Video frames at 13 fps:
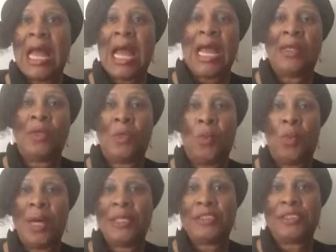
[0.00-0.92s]
I don't
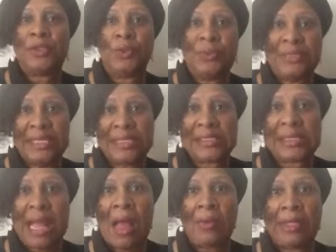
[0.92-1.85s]
want to
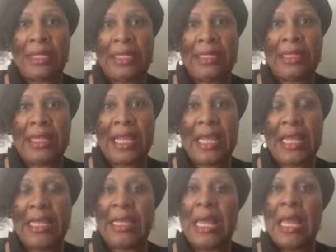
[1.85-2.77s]
discount
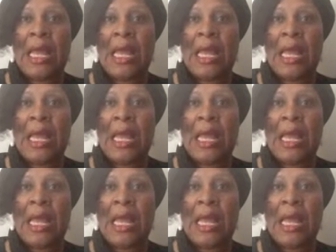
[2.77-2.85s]
anything